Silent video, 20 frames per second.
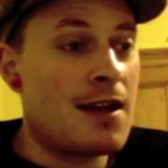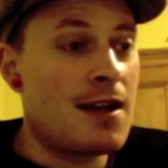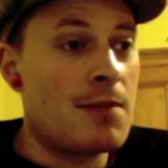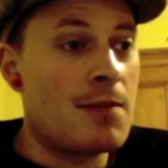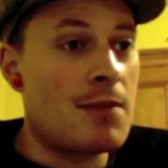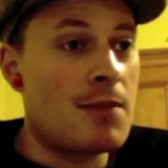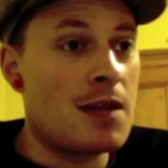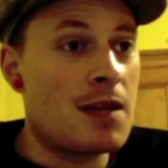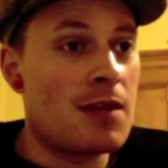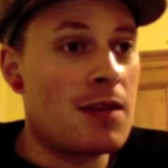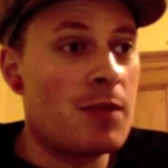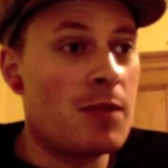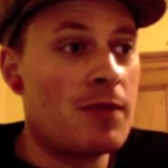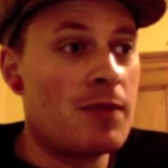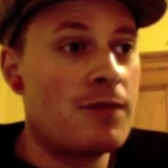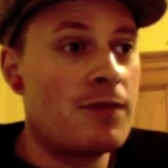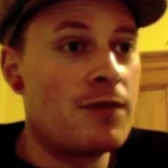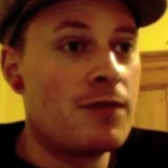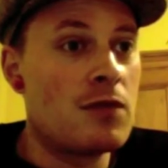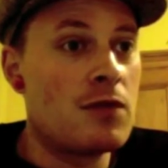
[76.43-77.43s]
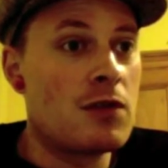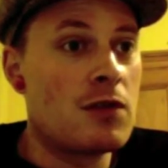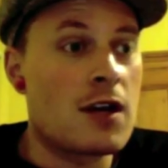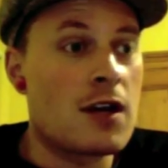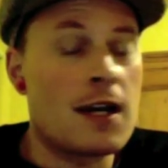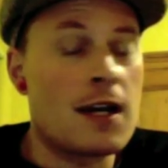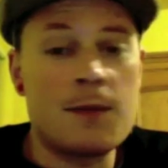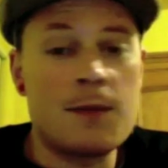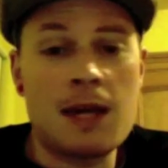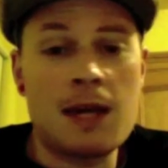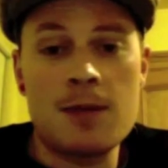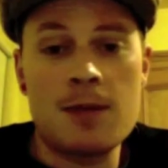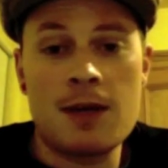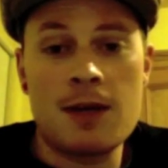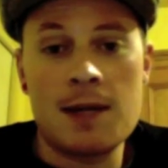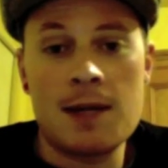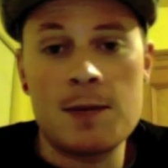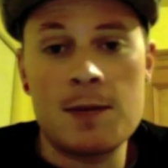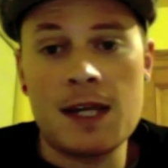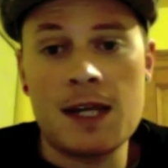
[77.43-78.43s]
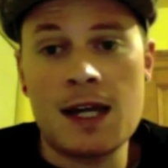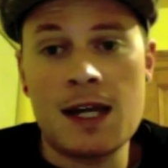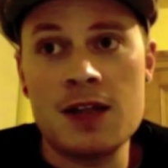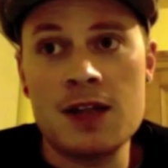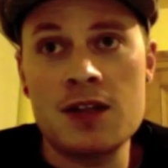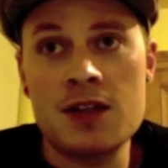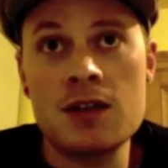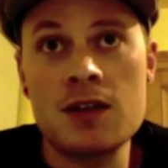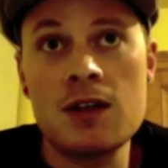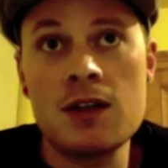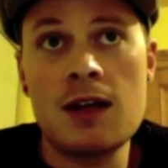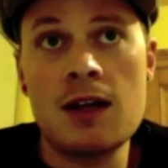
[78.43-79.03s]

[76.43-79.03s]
a month before I made my application.